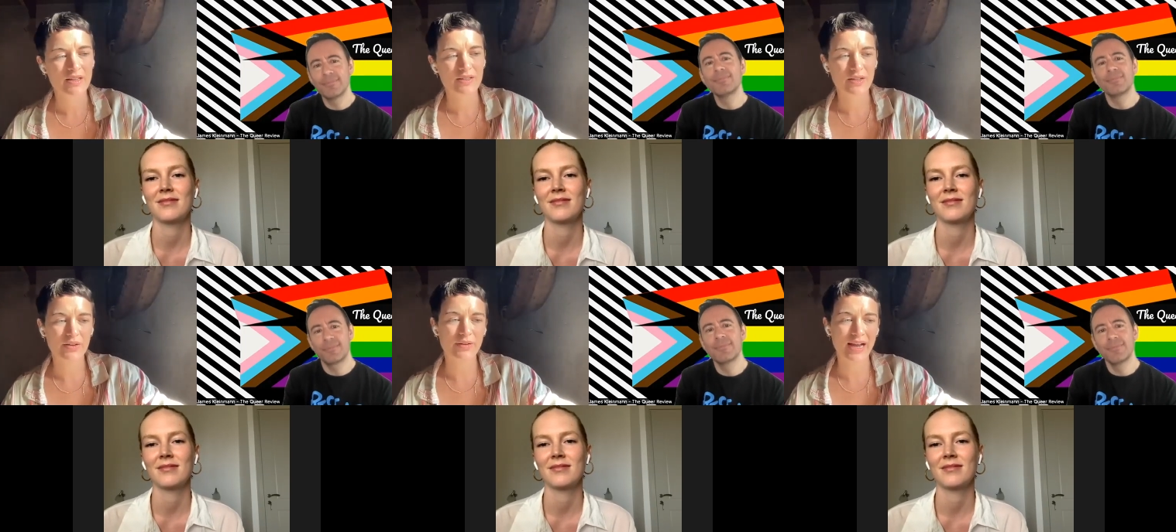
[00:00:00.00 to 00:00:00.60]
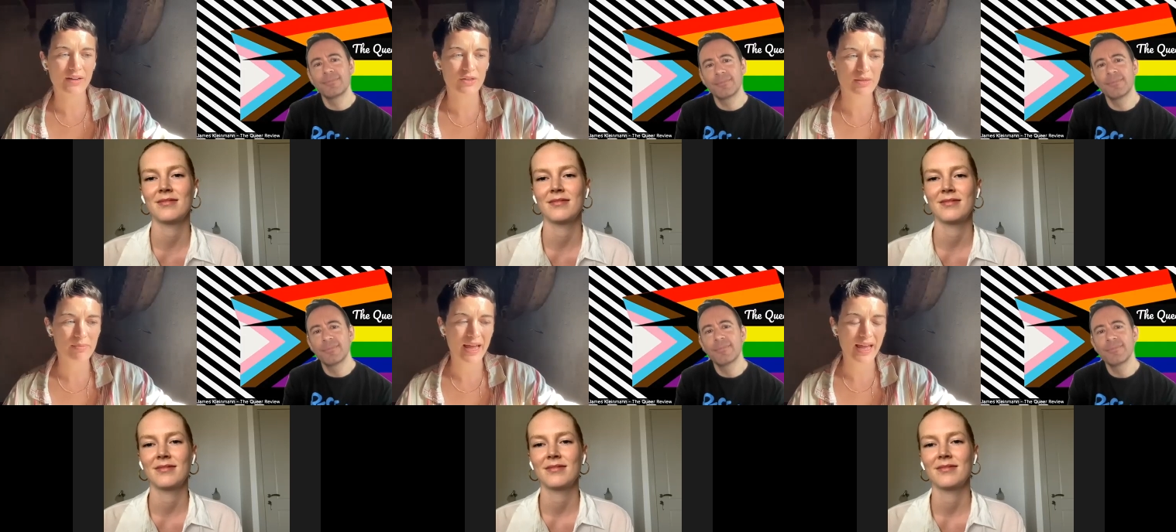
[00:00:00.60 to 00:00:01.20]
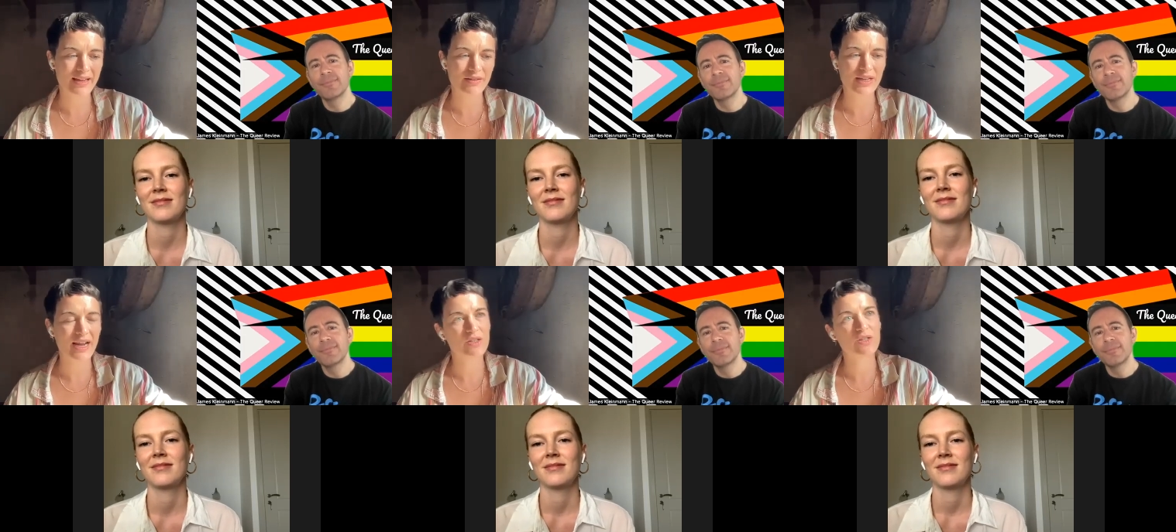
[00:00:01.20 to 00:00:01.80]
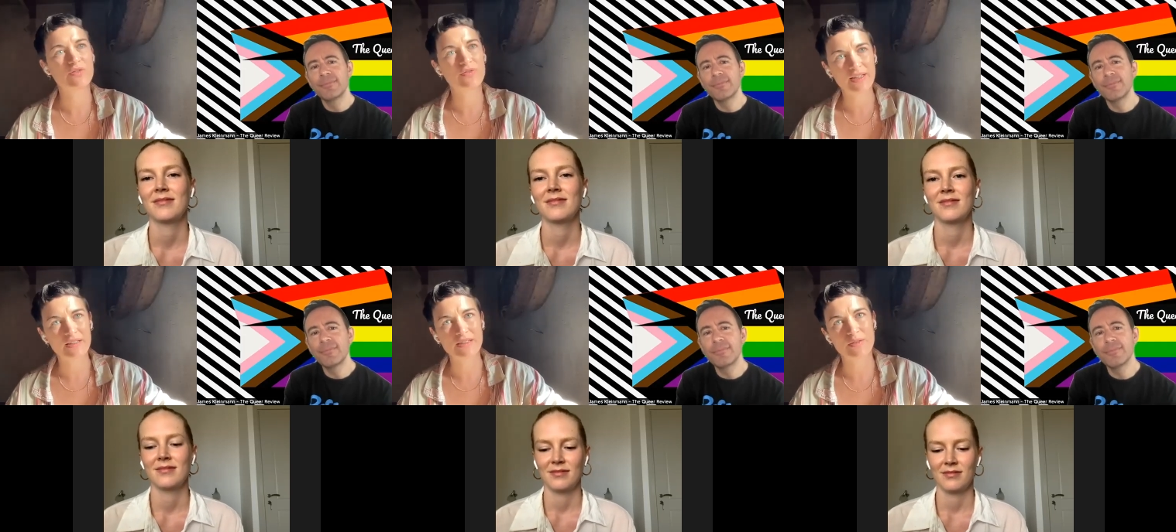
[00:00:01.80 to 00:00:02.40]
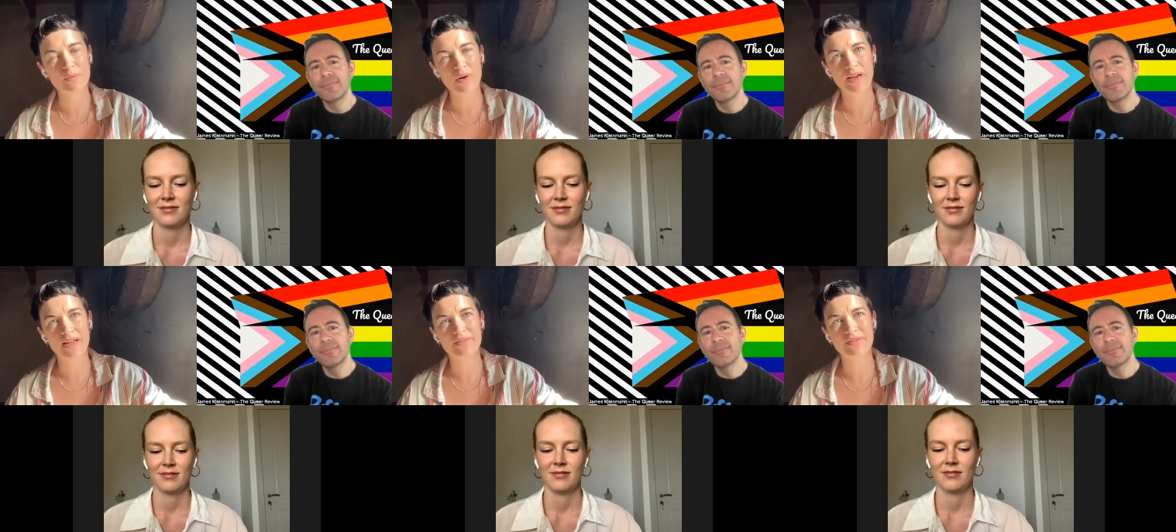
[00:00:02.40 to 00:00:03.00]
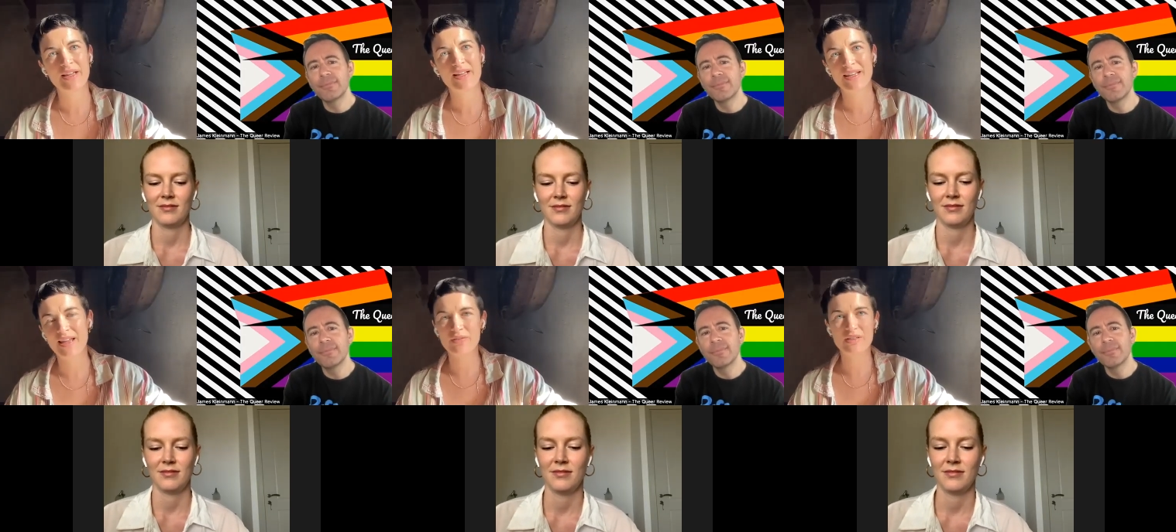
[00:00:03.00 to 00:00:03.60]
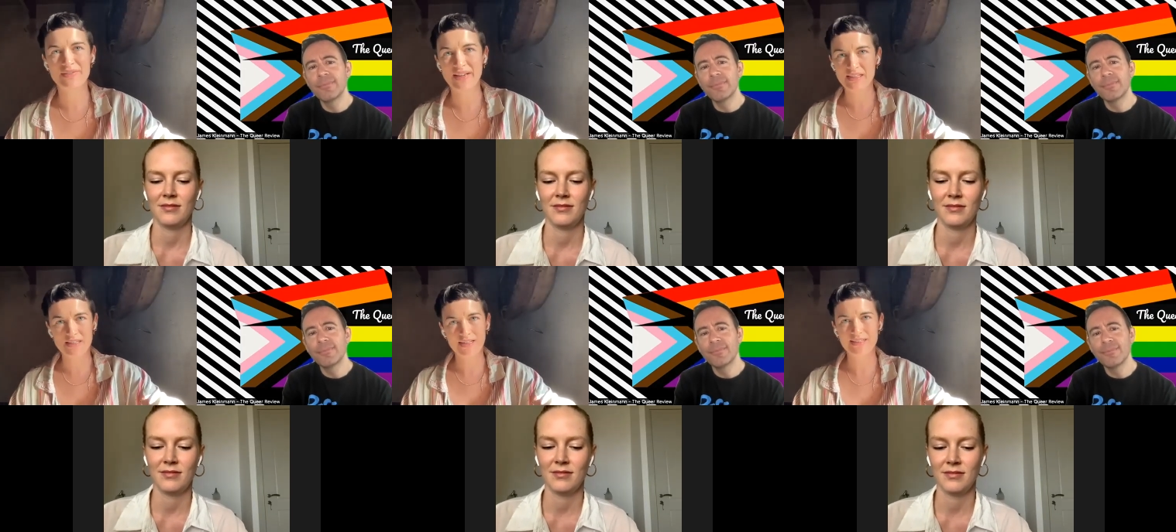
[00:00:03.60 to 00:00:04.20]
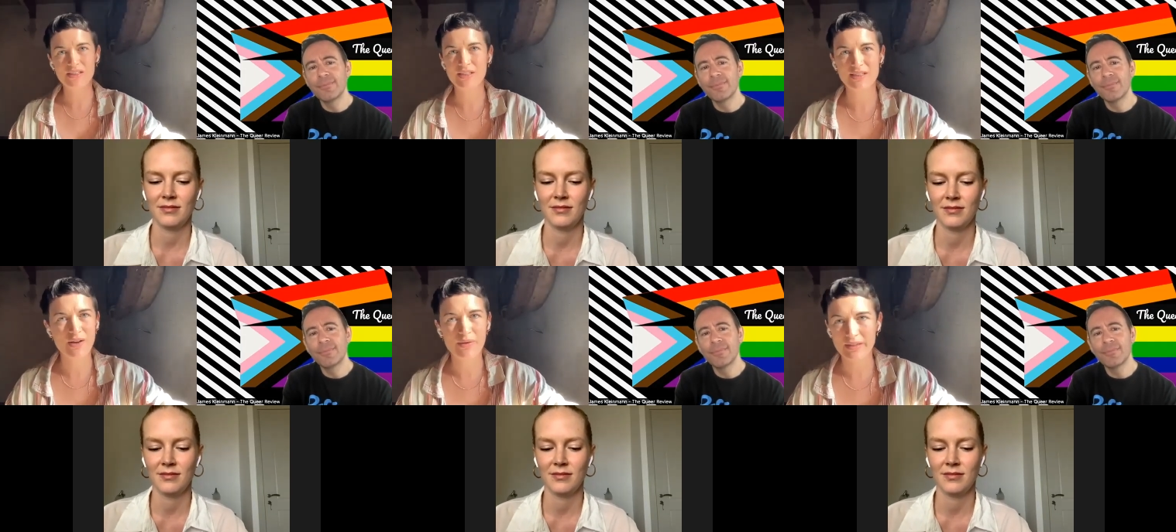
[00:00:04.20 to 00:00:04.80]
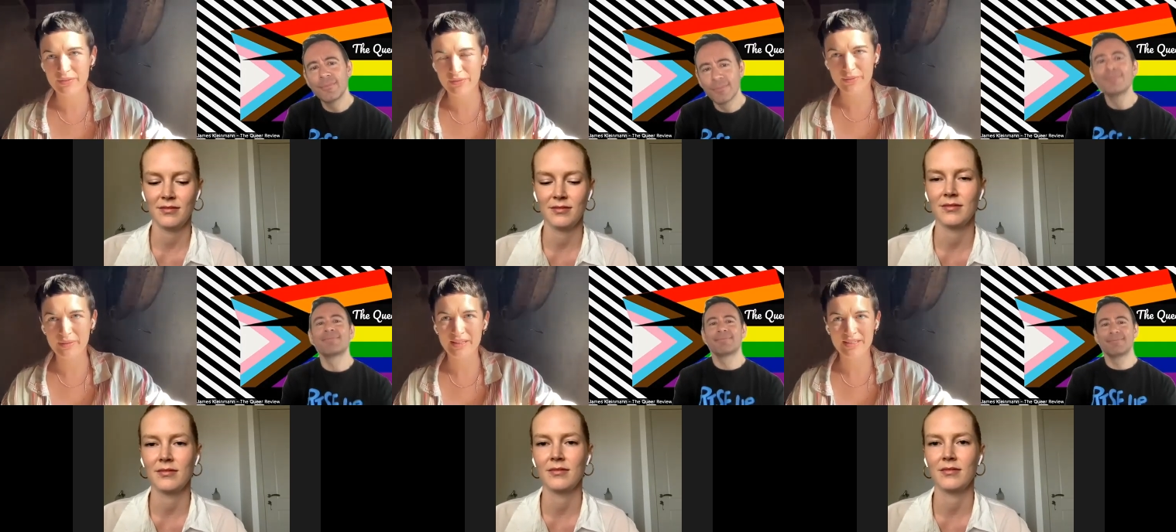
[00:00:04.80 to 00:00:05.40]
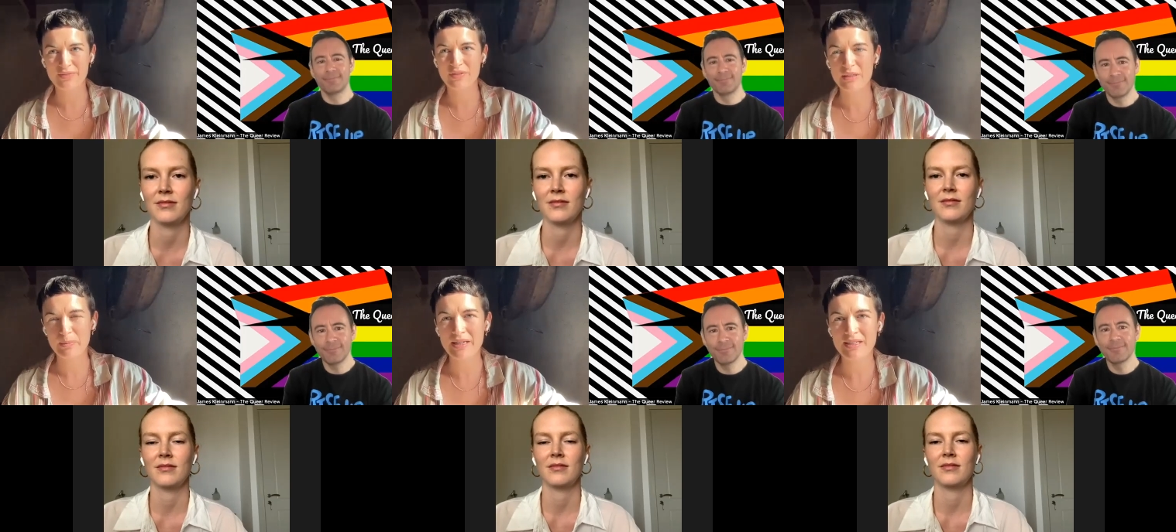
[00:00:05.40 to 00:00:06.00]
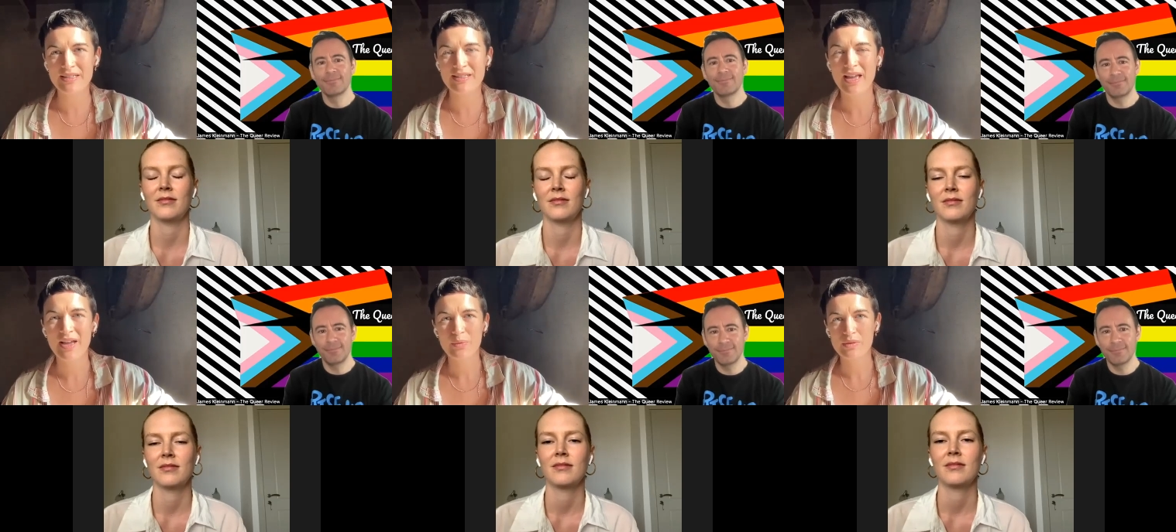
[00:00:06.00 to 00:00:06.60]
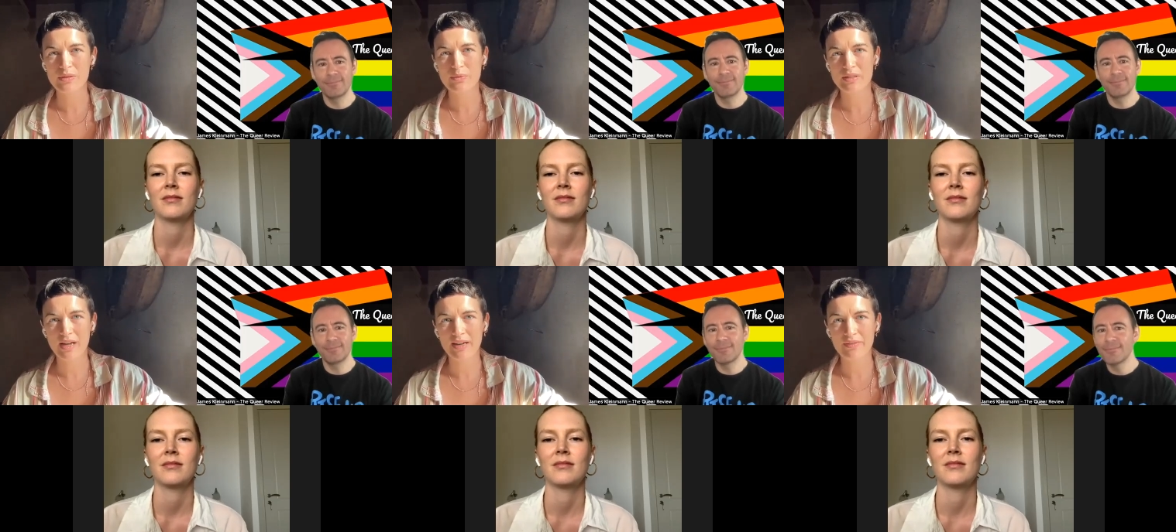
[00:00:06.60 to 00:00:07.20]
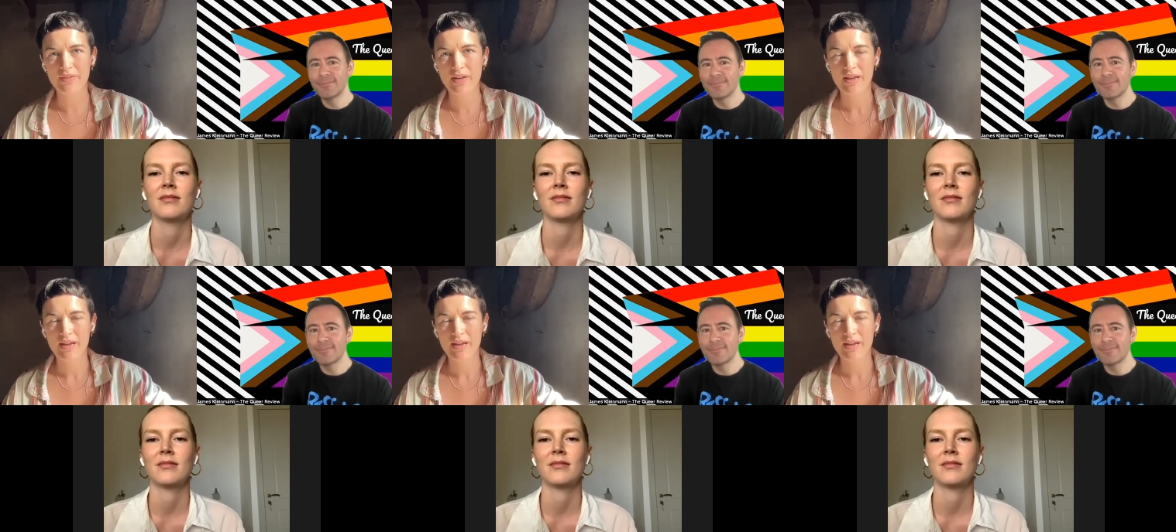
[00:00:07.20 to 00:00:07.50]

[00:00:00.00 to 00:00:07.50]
Speaker 1: So how she behaves and how she feels and what kind of levels of anxiety she's going through in the different spaces was always kind of